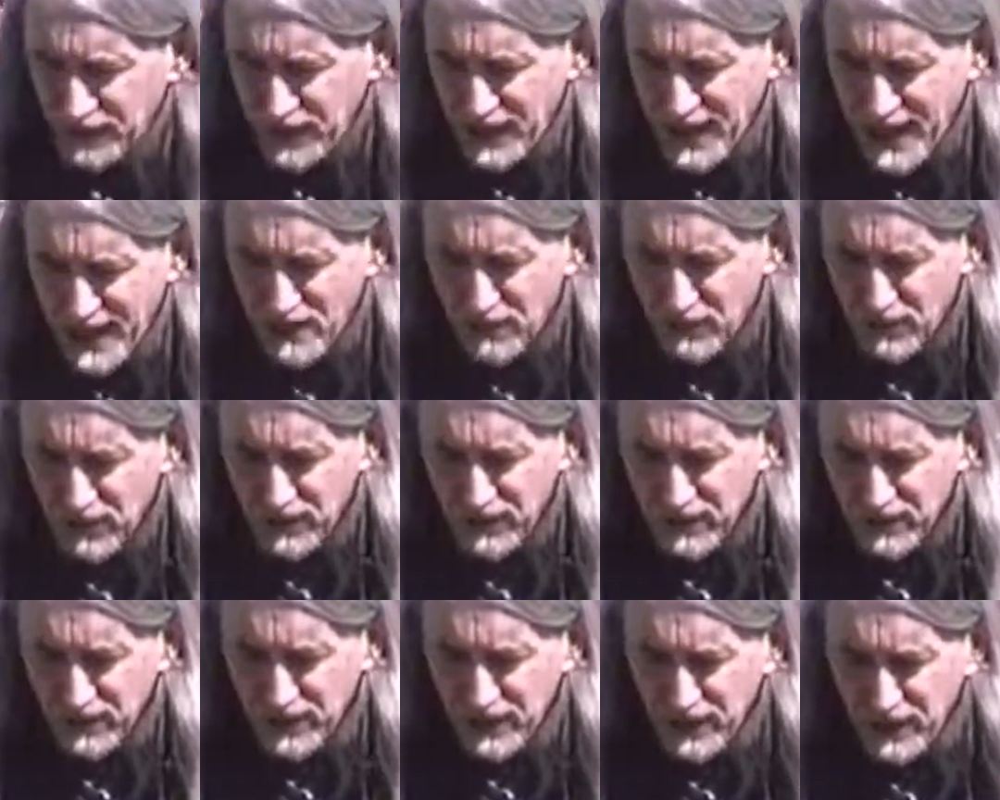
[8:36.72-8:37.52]
Now,
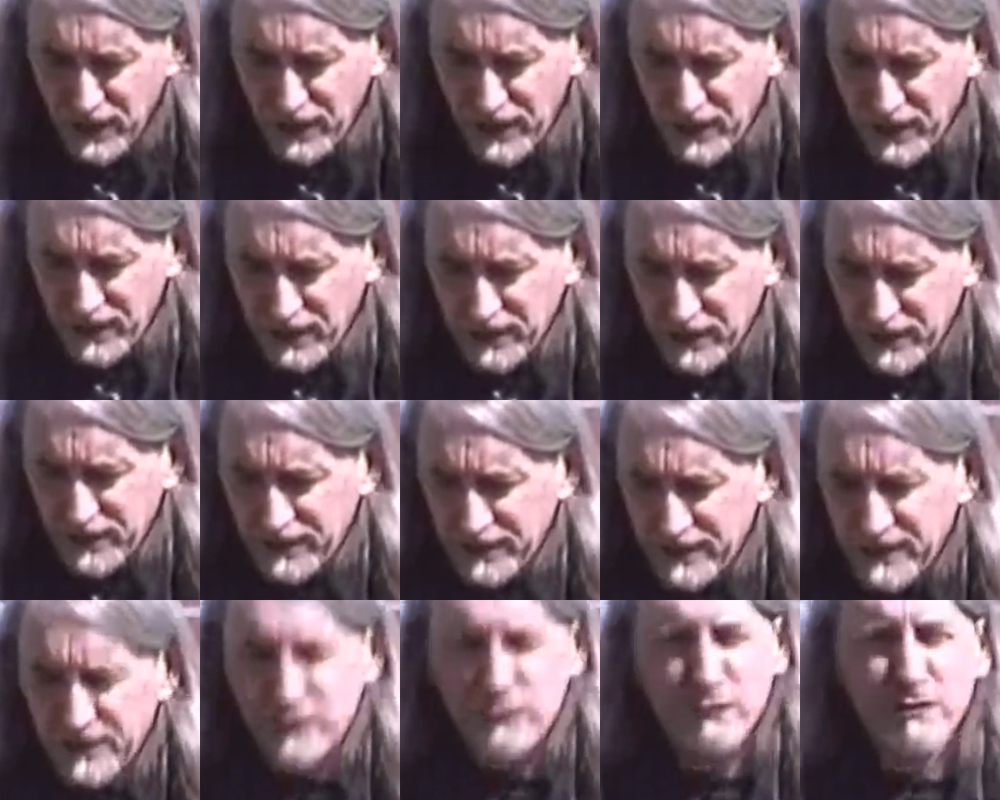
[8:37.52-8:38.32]

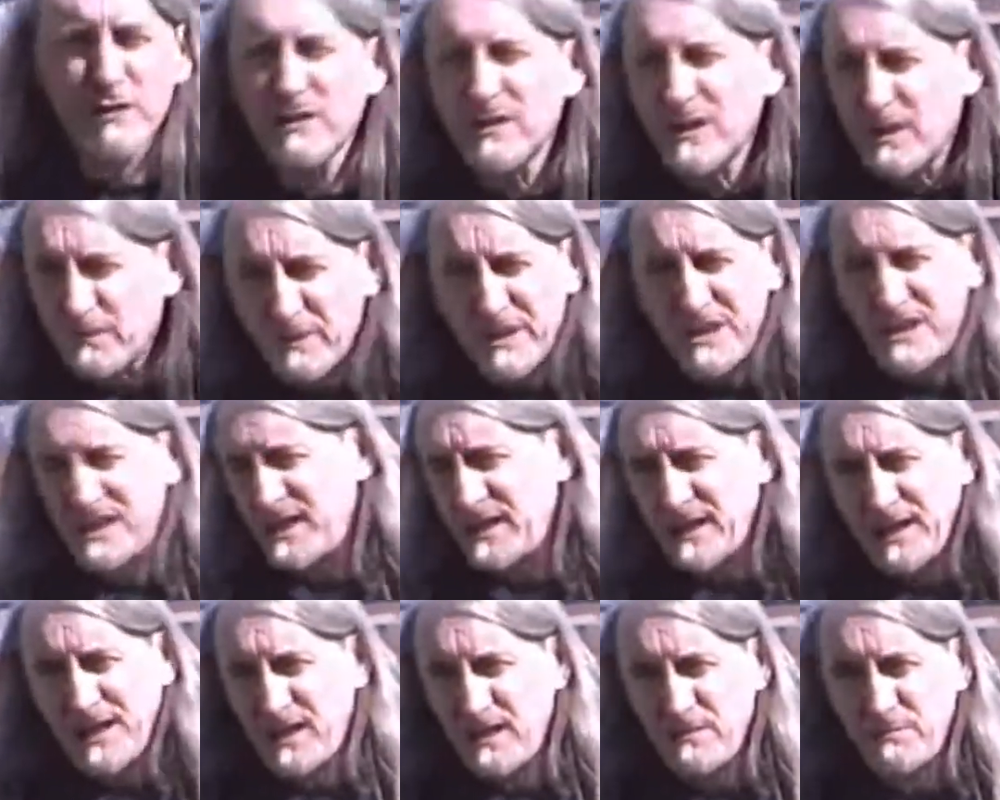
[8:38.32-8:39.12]
the drill can be
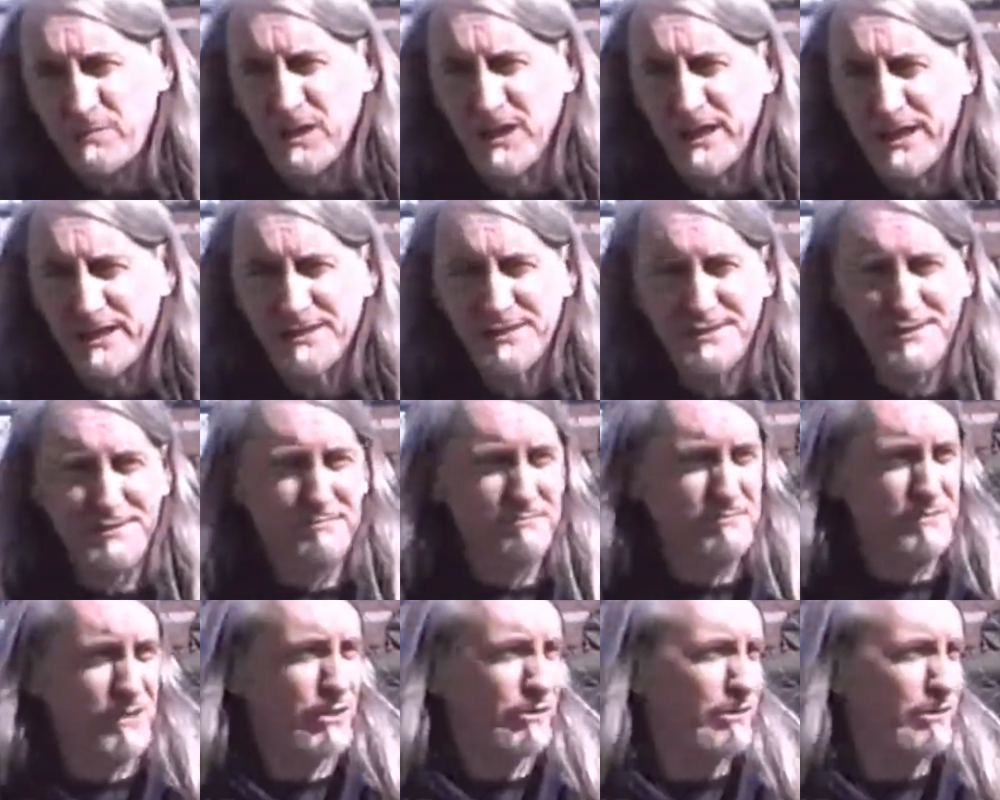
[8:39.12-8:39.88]
done any place.